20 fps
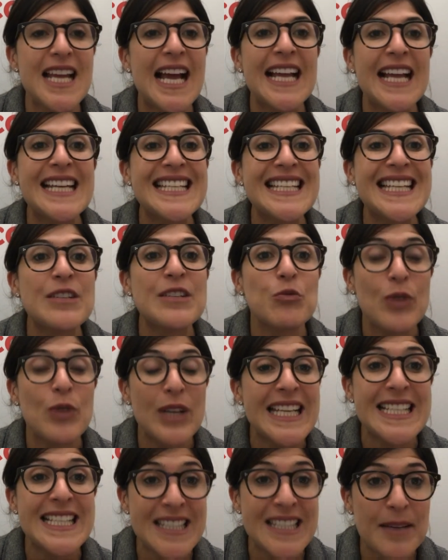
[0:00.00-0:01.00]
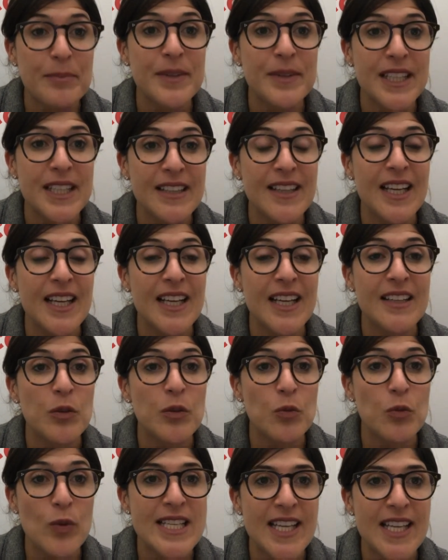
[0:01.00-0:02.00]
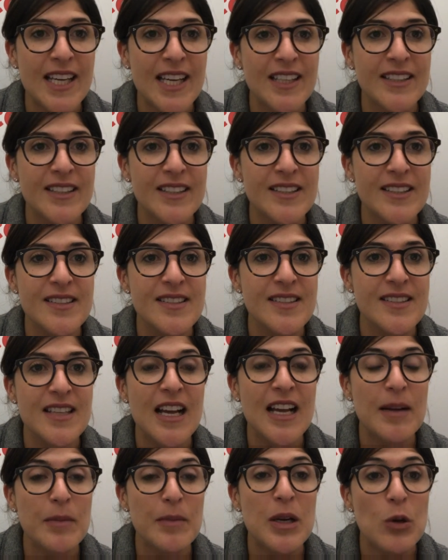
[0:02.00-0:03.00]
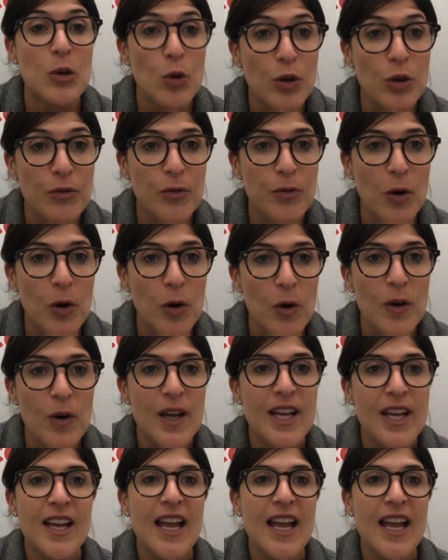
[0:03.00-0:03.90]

And it really is something that the retailers look for.